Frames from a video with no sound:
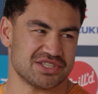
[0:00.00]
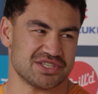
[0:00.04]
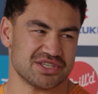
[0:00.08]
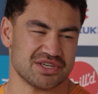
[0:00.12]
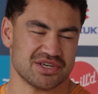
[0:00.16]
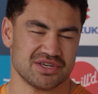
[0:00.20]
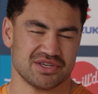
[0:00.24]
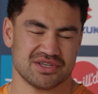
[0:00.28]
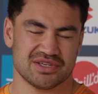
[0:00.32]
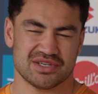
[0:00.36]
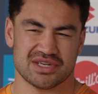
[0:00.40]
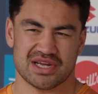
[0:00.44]

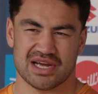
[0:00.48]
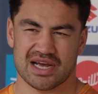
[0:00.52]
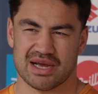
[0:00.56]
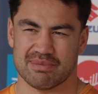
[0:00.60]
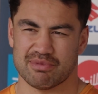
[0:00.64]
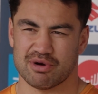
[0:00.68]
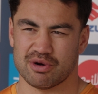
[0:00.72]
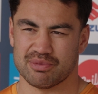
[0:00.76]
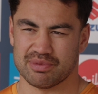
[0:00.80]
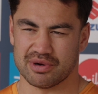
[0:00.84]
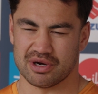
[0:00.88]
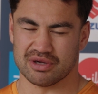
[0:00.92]
So
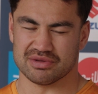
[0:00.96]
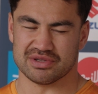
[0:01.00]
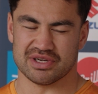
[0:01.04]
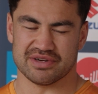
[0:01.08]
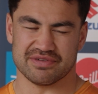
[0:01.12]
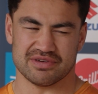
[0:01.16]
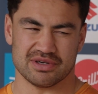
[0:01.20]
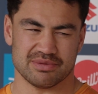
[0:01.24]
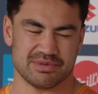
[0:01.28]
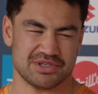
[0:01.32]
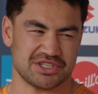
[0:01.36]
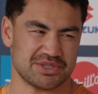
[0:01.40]
I'll
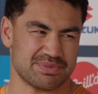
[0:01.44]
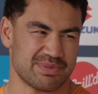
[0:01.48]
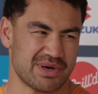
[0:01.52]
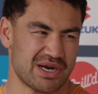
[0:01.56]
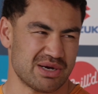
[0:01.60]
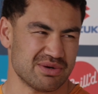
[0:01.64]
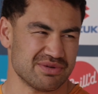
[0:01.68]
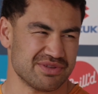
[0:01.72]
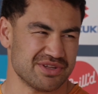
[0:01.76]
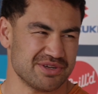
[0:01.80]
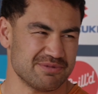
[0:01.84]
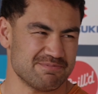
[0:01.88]
definitely be
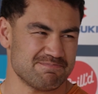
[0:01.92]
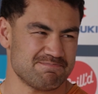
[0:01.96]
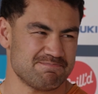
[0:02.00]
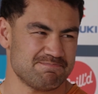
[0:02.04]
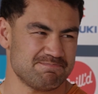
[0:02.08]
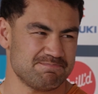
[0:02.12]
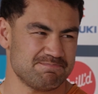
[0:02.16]
smart with it.